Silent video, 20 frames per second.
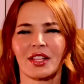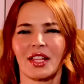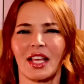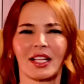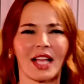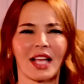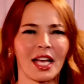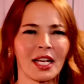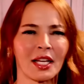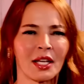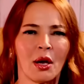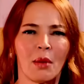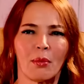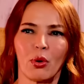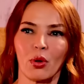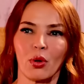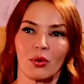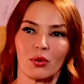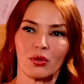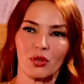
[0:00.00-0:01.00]
and they're like,
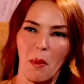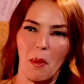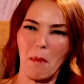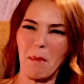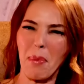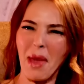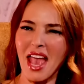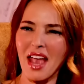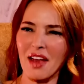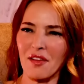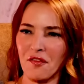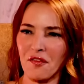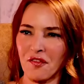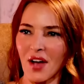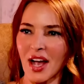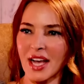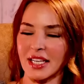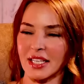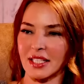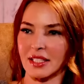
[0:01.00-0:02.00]
bro, it was a bad
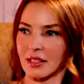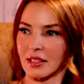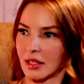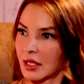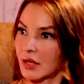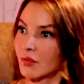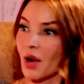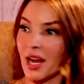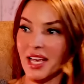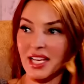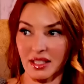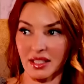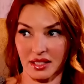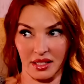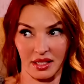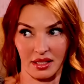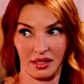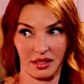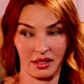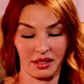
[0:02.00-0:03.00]
fight. And
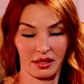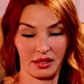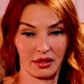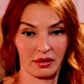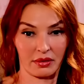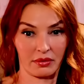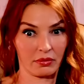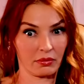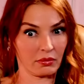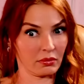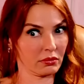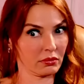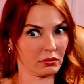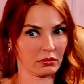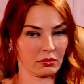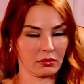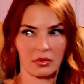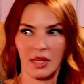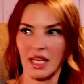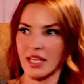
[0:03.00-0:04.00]
Rikers is...
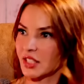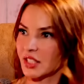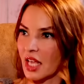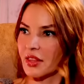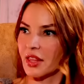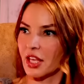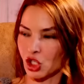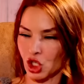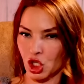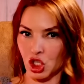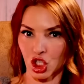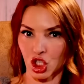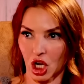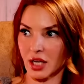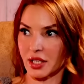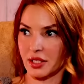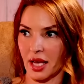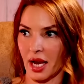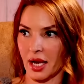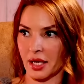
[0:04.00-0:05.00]
They say they should
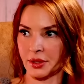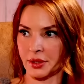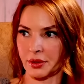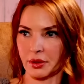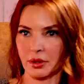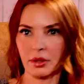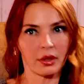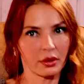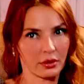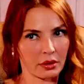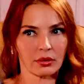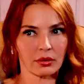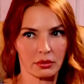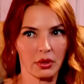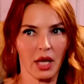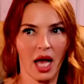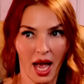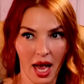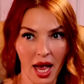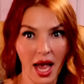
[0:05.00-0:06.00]
shut it down.
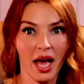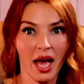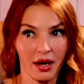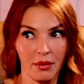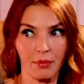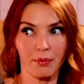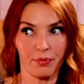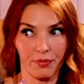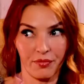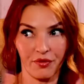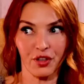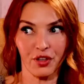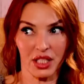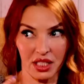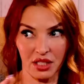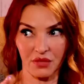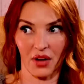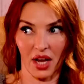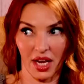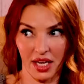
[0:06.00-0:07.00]
I had a
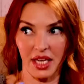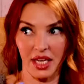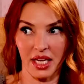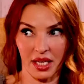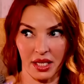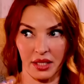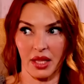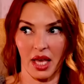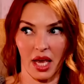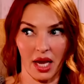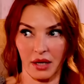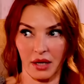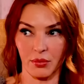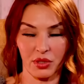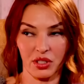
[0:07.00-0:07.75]
fist fight in there.